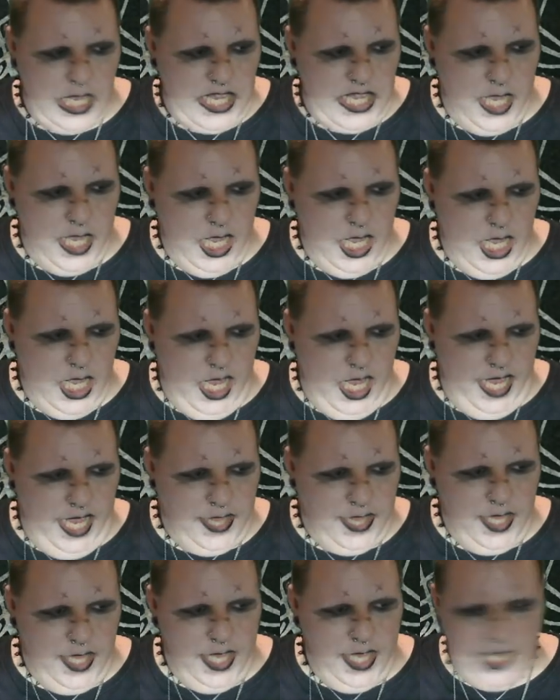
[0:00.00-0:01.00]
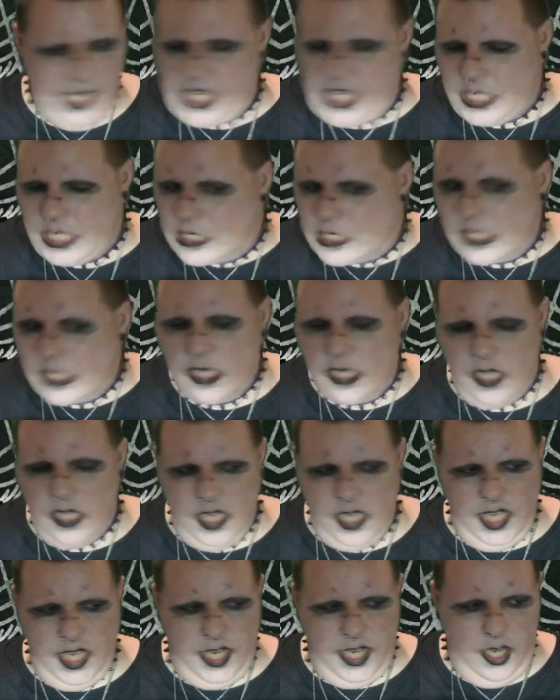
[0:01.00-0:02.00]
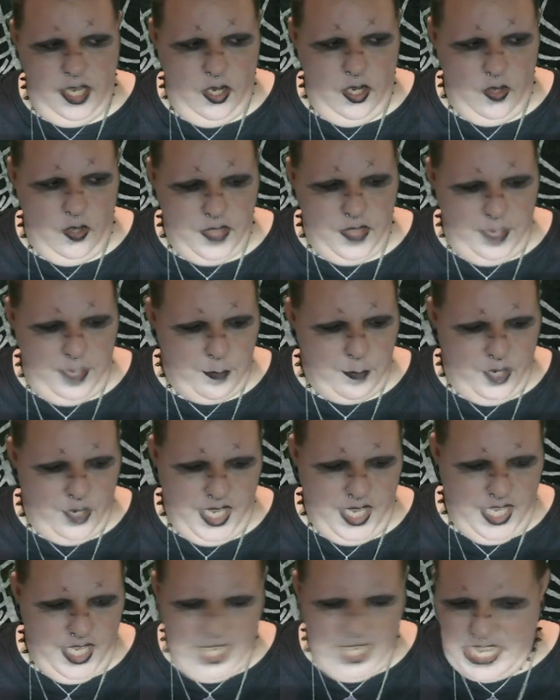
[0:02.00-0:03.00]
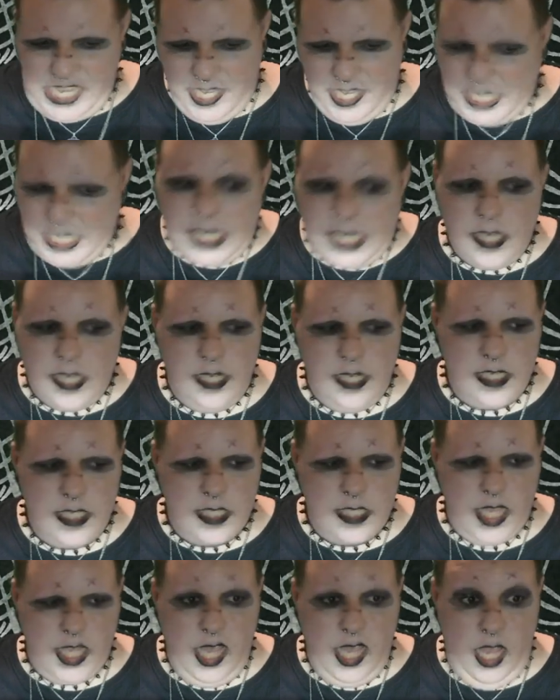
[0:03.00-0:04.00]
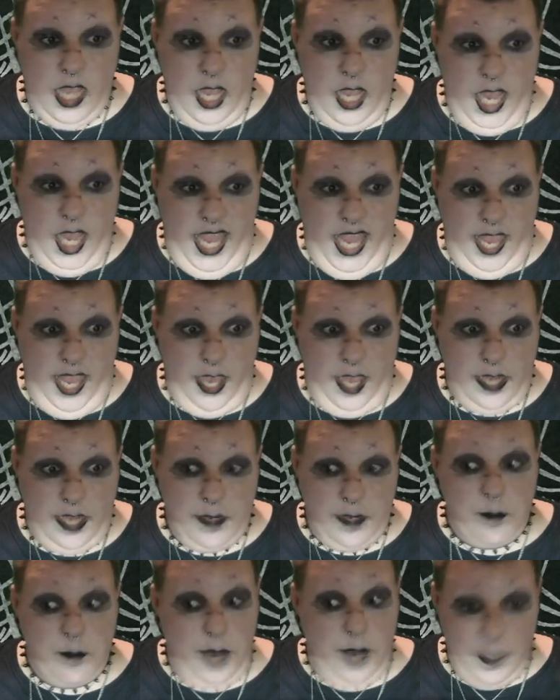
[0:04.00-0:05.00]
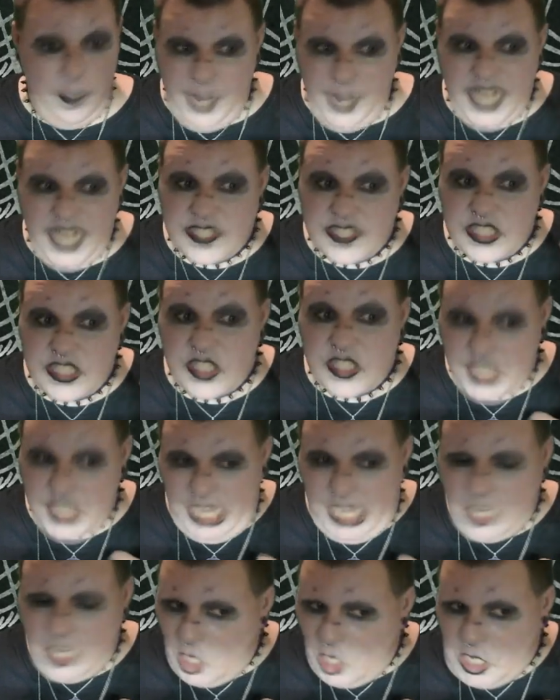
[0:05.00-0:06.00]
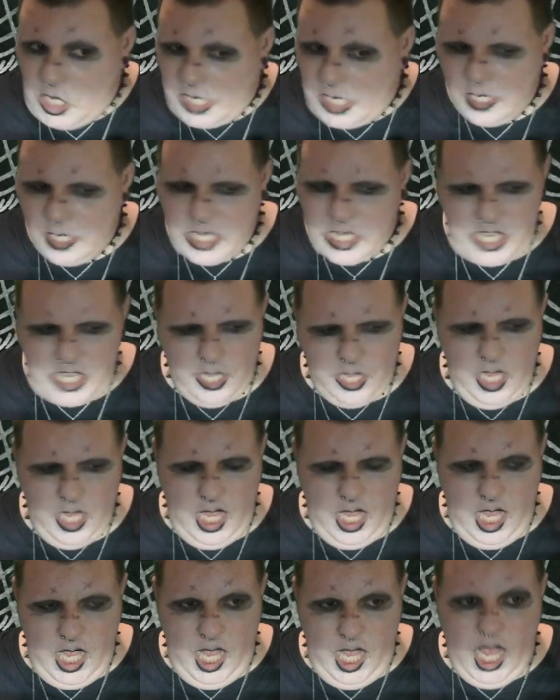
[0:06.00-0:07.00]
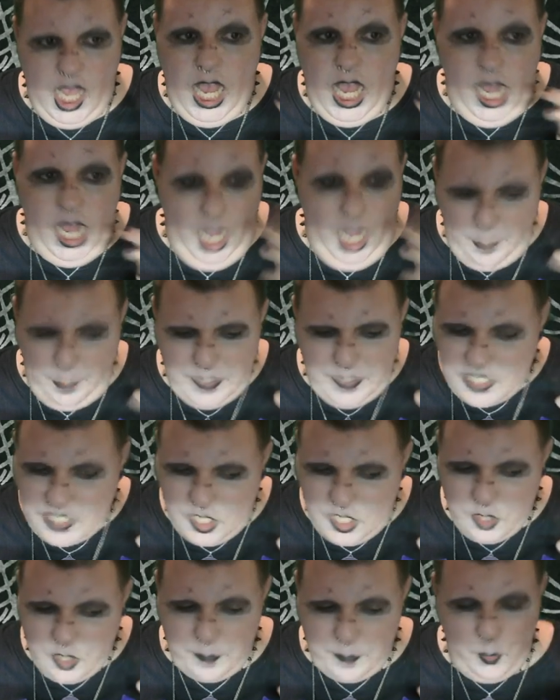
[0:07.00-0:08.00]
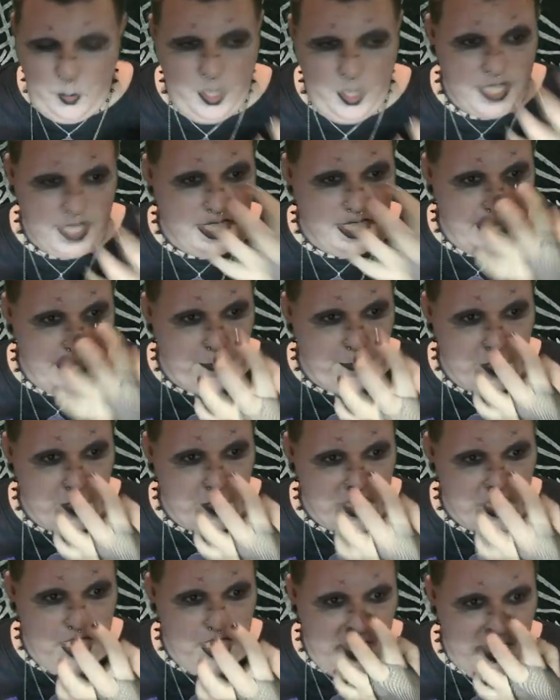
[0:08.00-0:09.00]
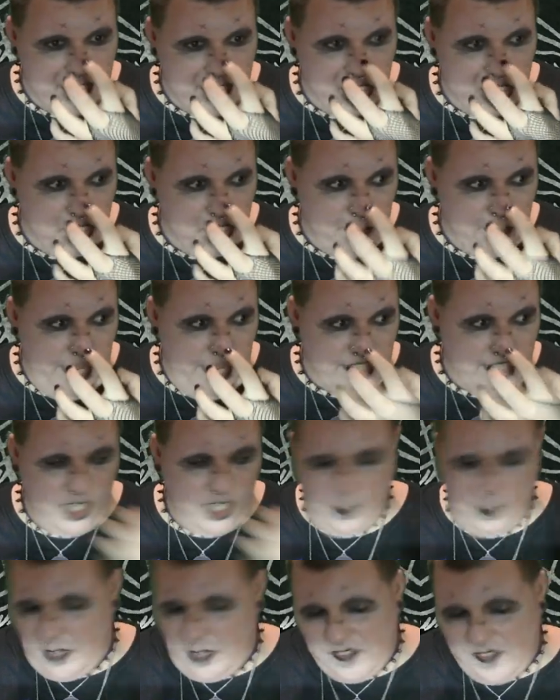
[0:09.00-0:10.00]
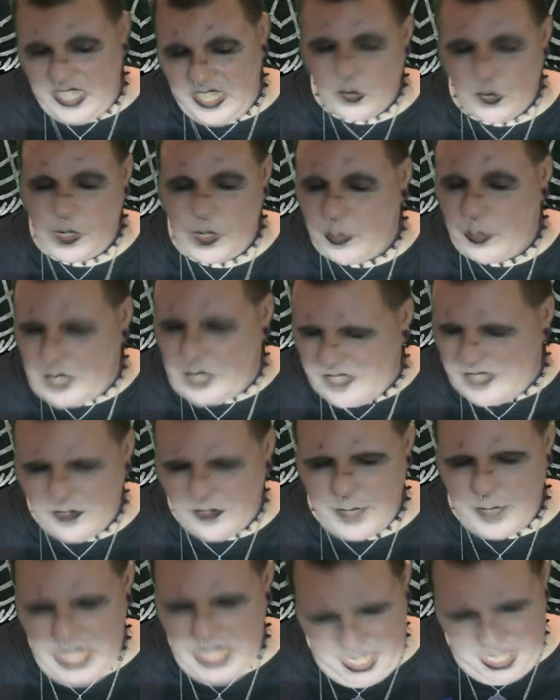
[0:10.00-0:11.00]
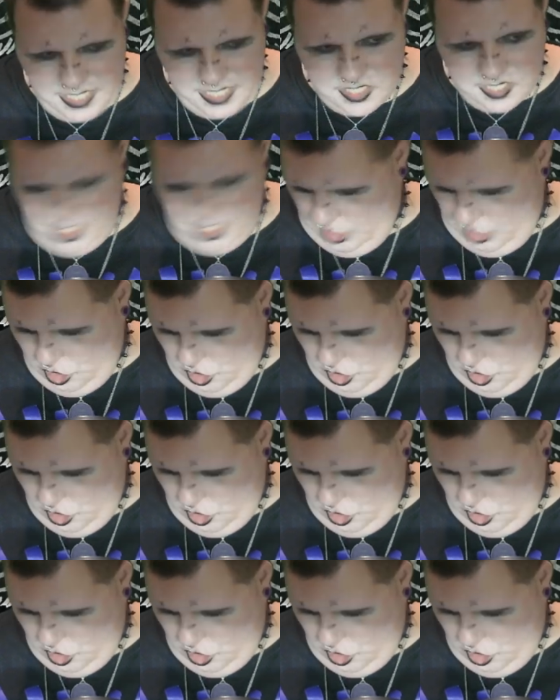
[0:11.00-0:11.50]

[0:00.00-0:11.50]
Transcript: And then, you know, they bring you in. And my mask stayed on up until the point that they put the oxygen mask on my face when they were giving me the anesthesia.